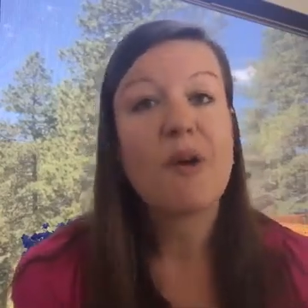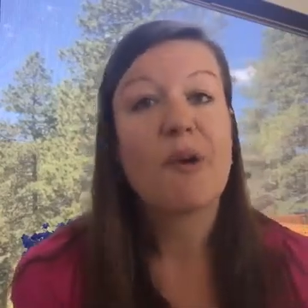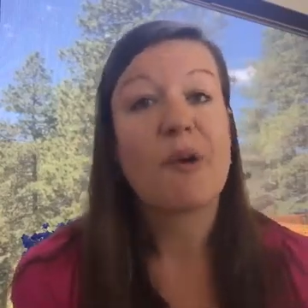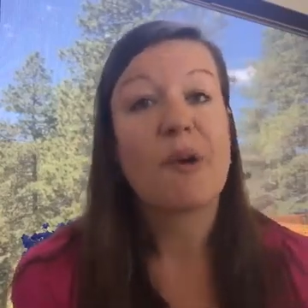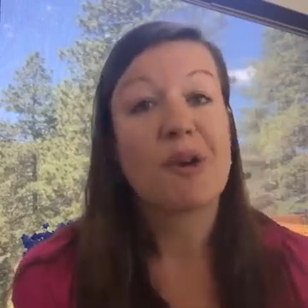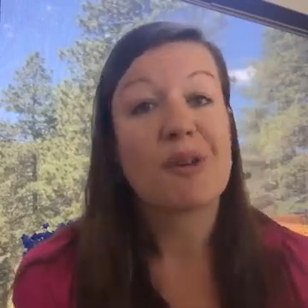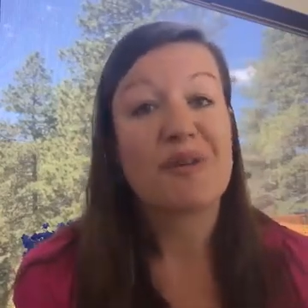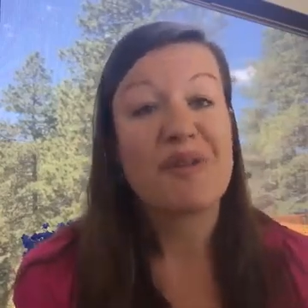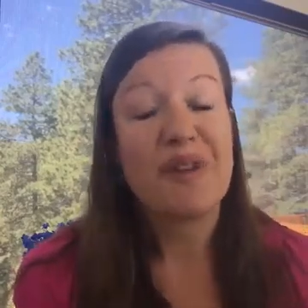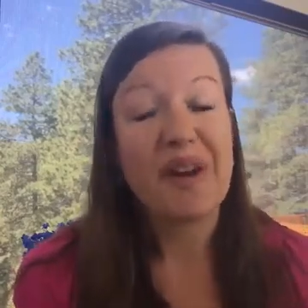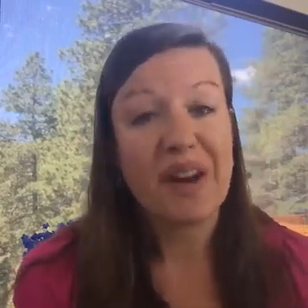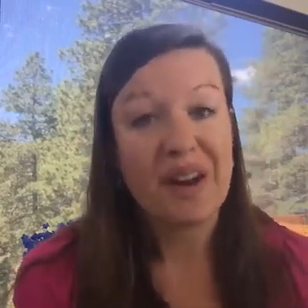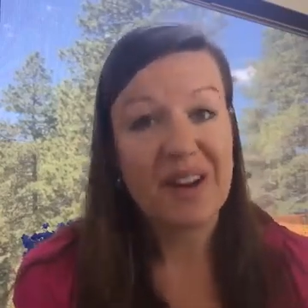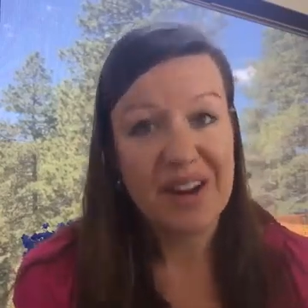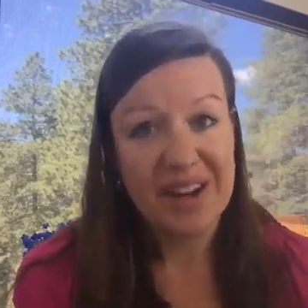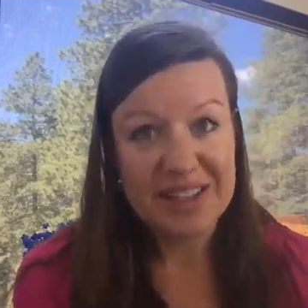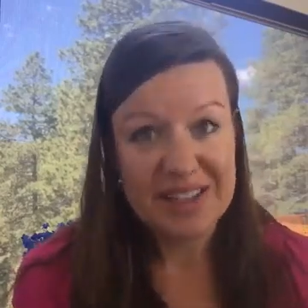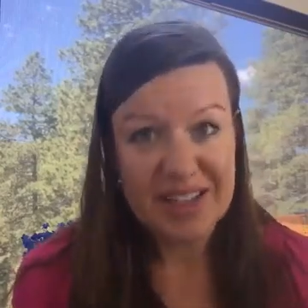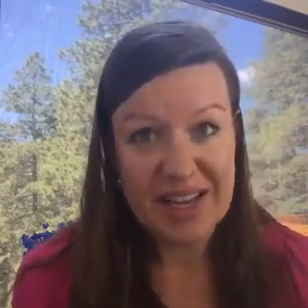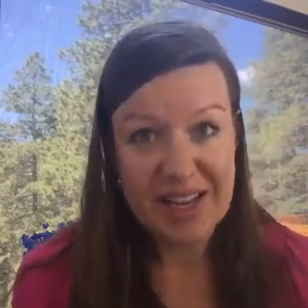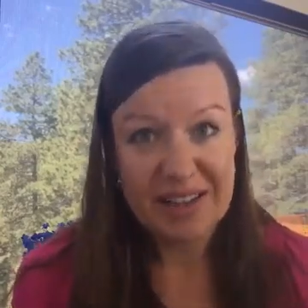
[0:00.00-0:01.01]
or very
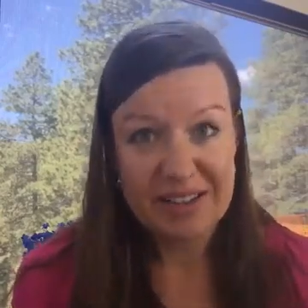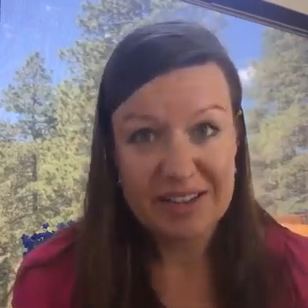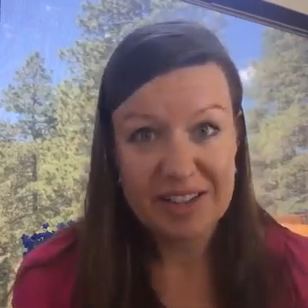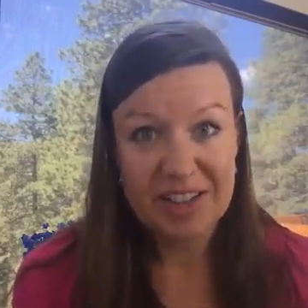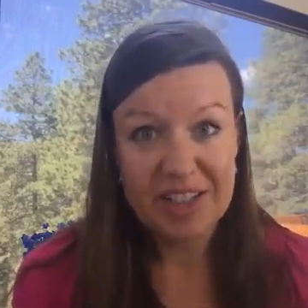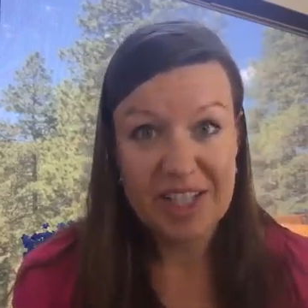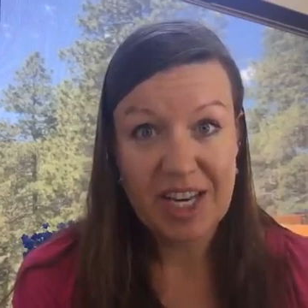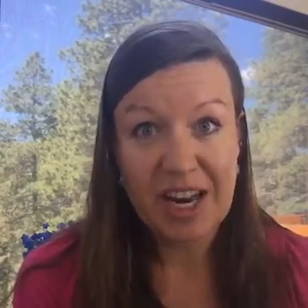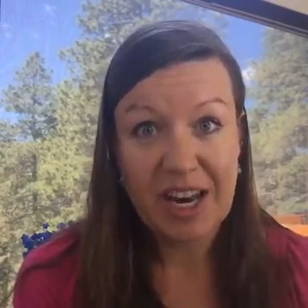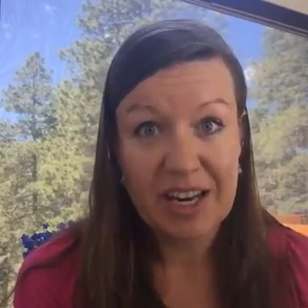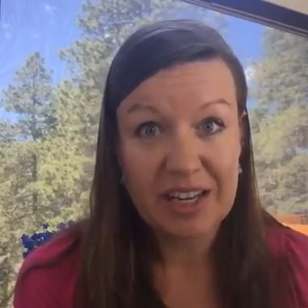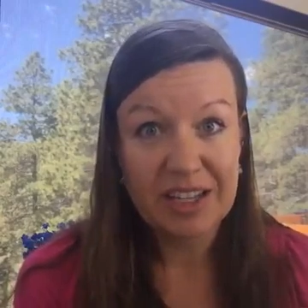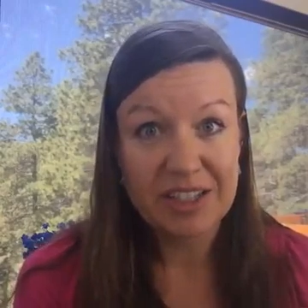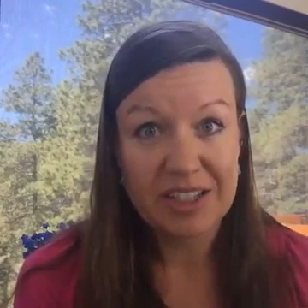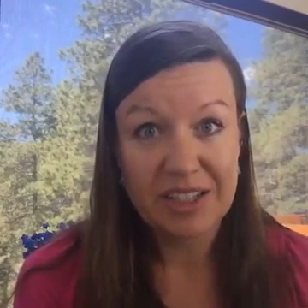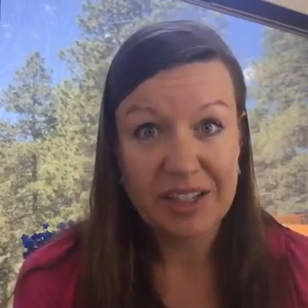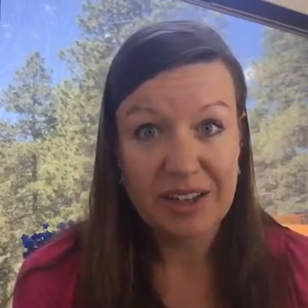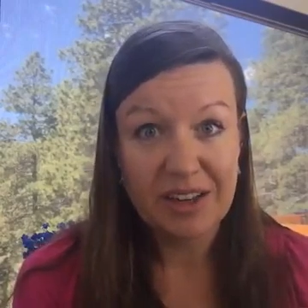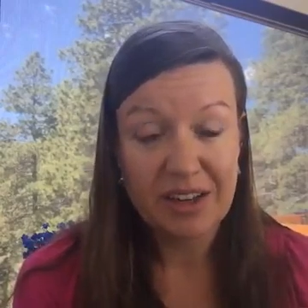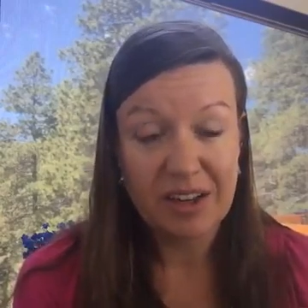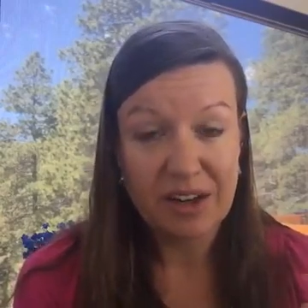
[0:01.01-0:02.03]
intense change
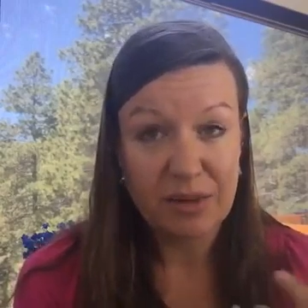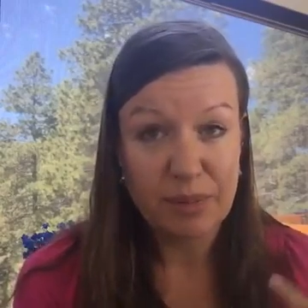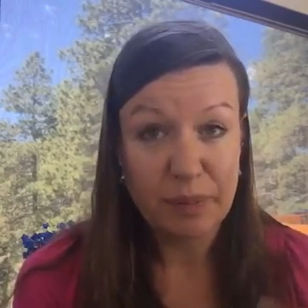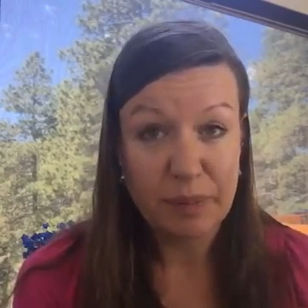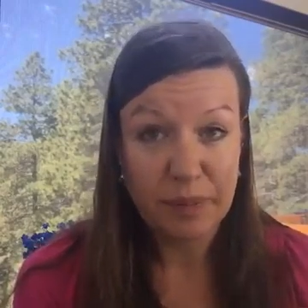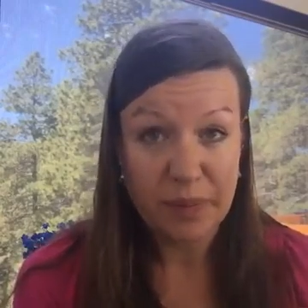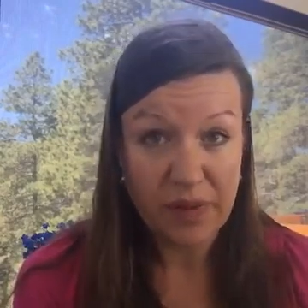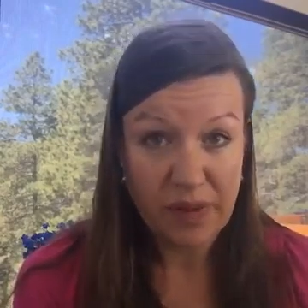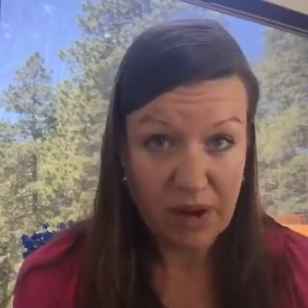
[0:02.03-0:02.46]
or